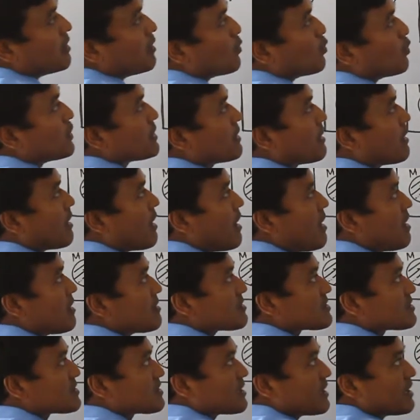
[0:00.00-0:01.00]
we
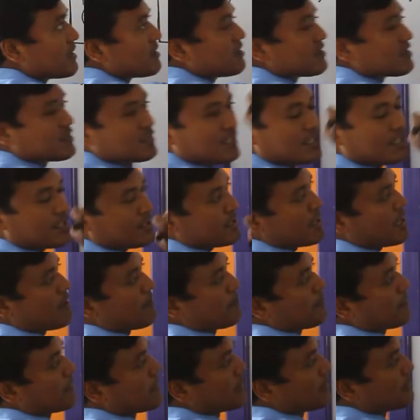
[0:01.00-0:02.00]
can't shade the set
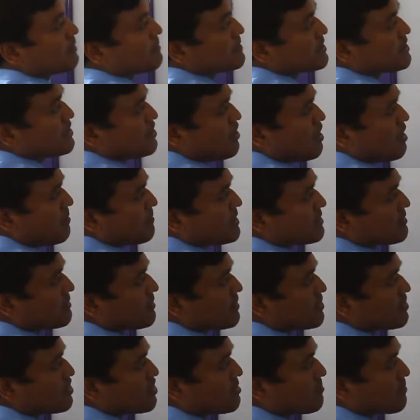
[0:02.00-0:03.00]
yarn. It means yarn is
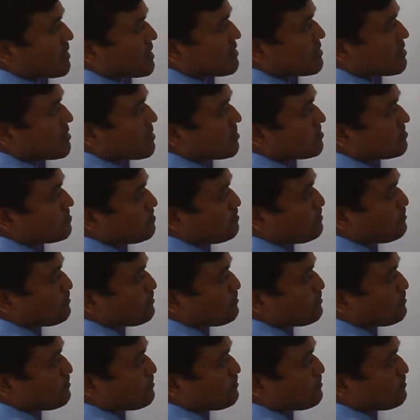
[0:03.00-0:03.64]
this much.